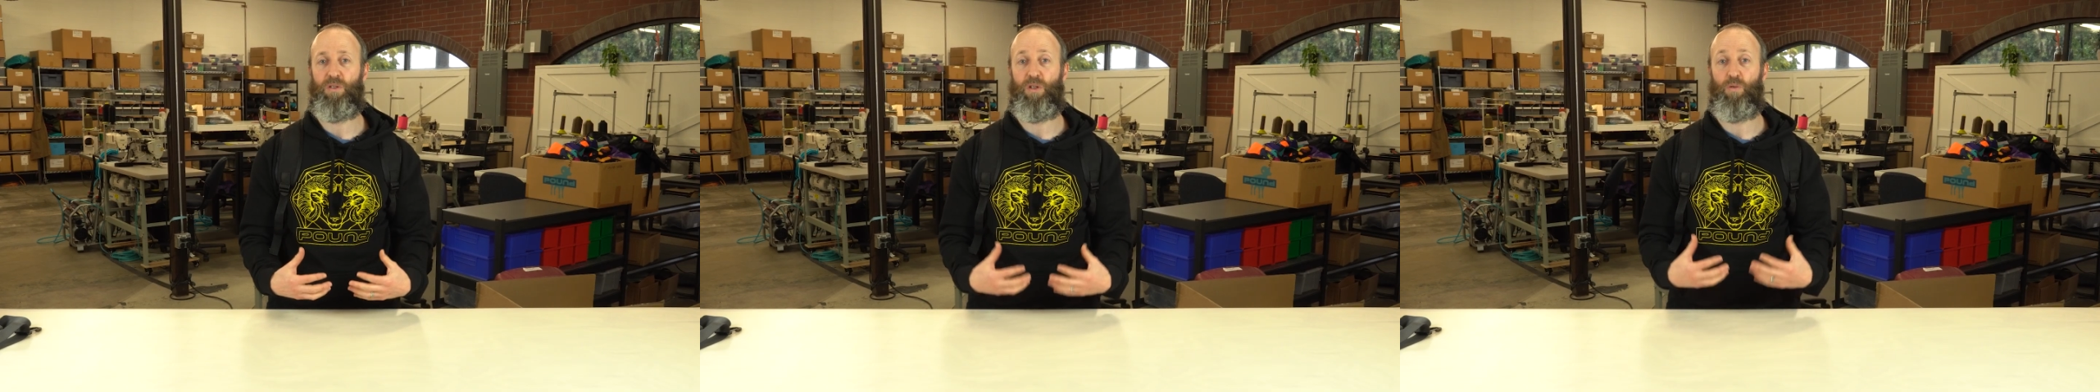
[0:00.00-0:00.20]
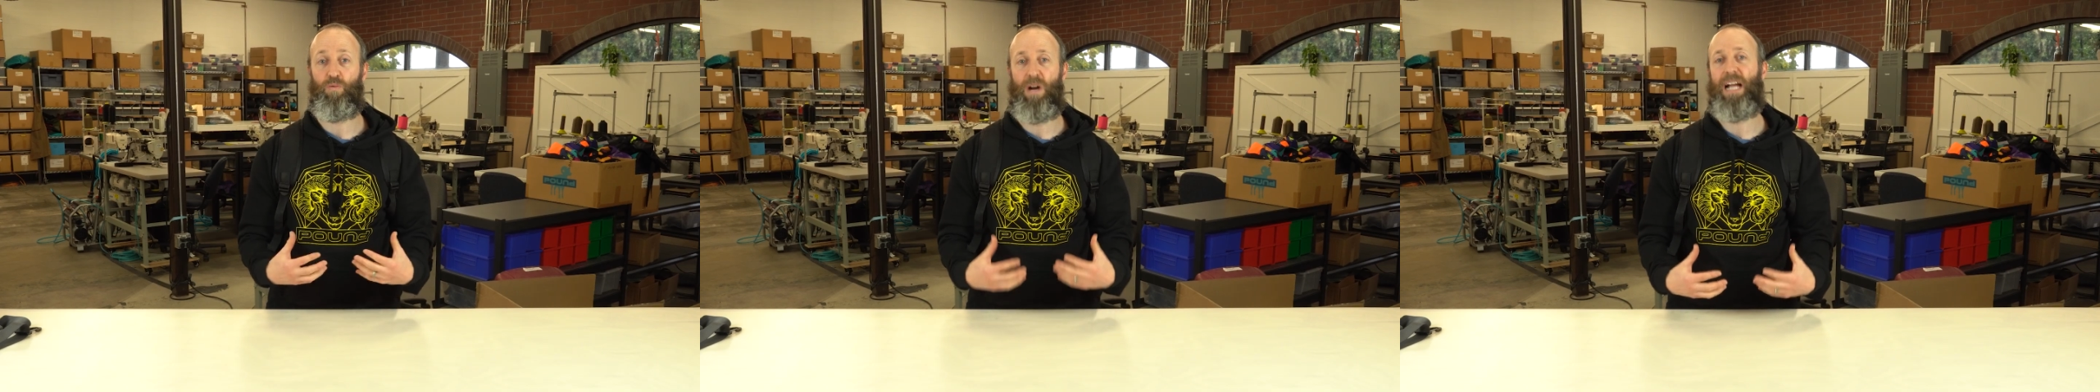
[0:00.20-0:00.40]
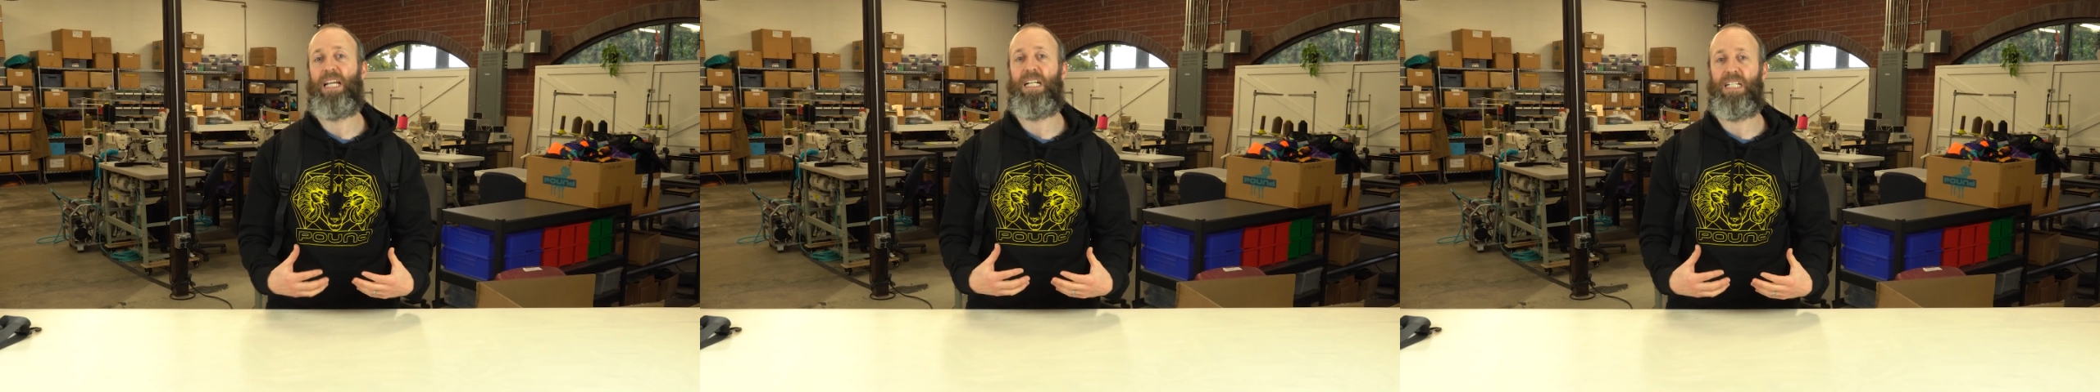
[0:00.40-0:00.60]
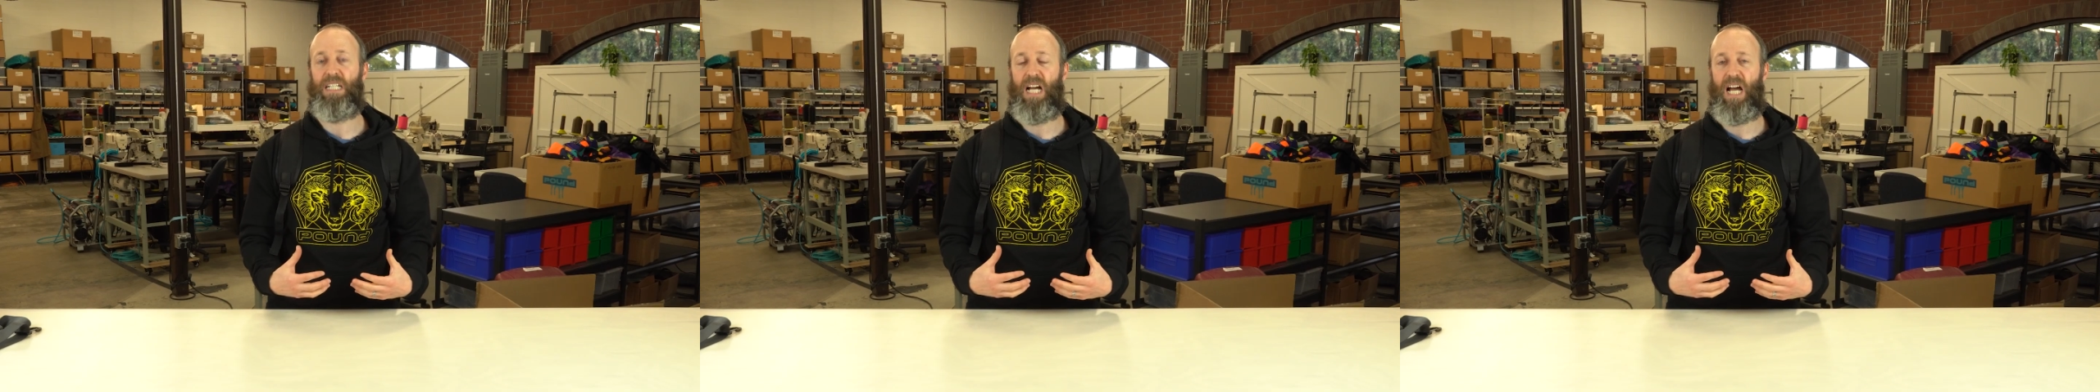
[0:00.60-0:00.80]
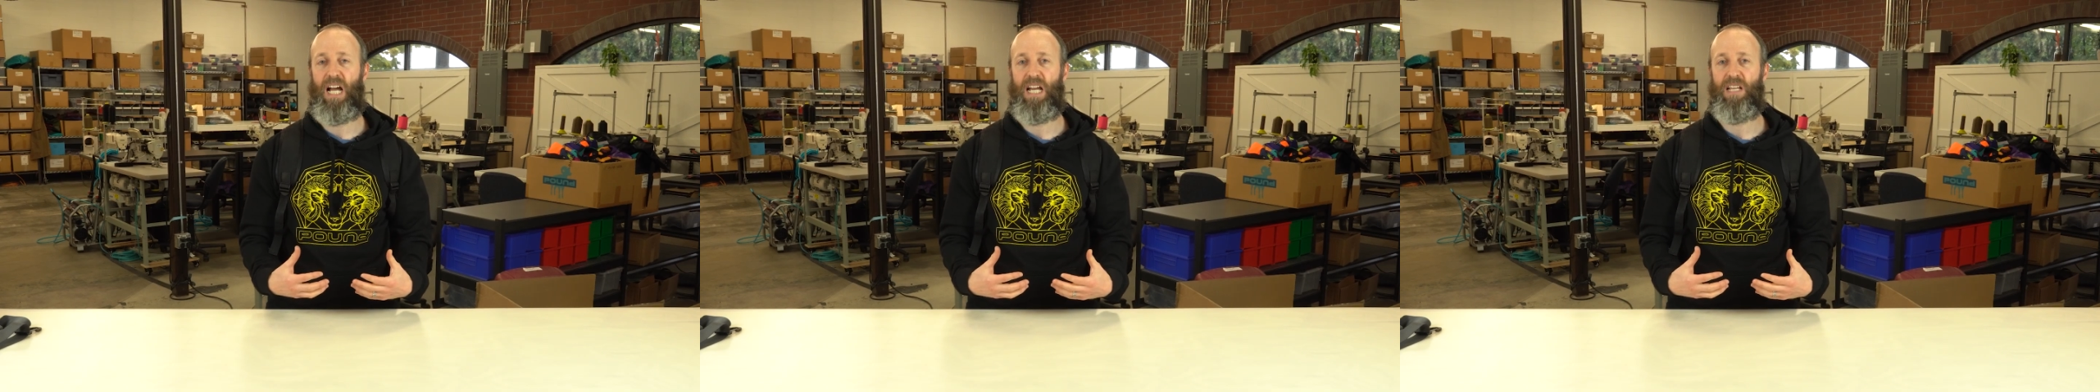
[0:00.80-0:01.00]
to
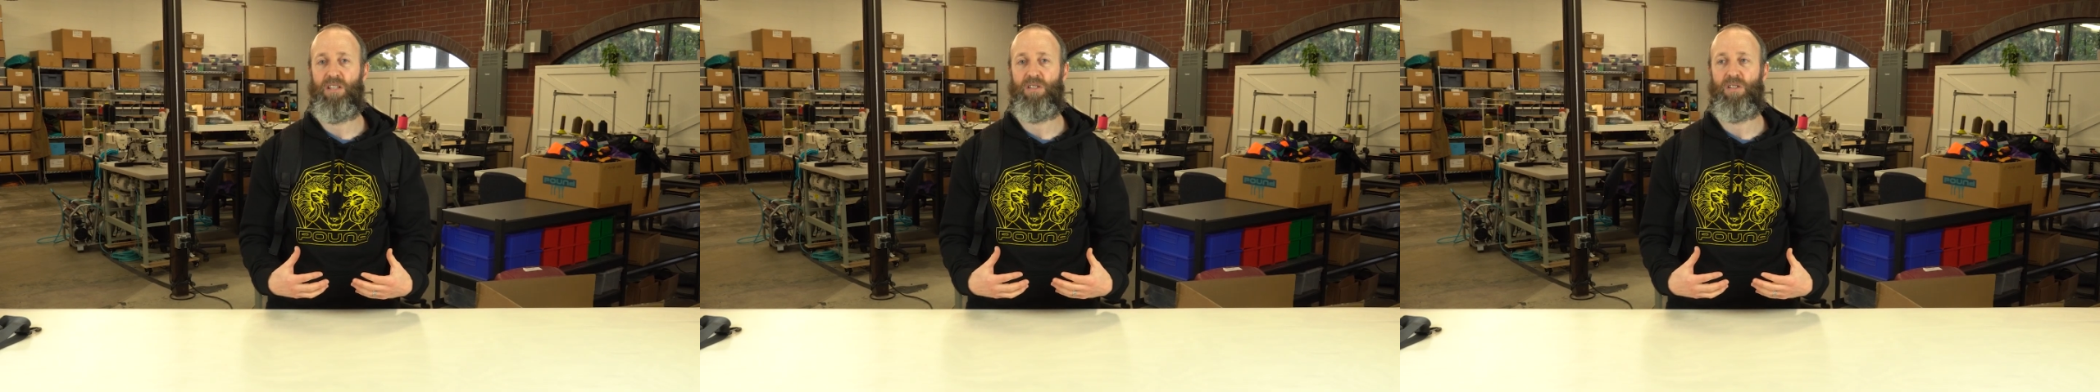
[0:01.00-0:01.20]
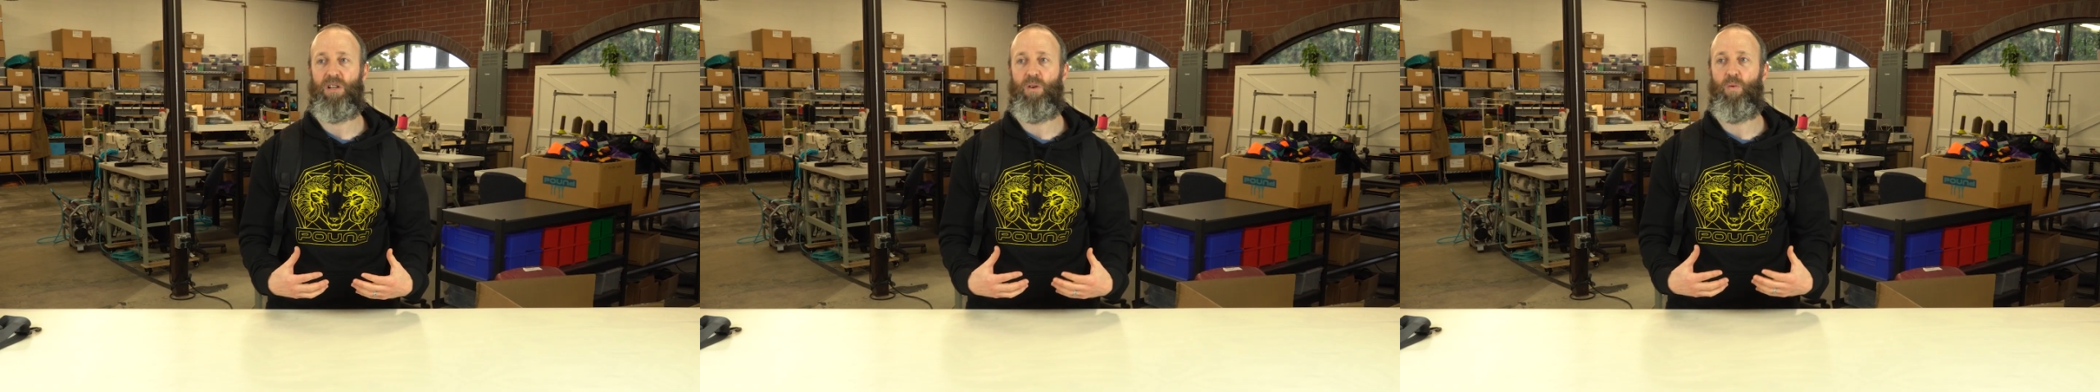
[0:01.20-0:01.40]
recognize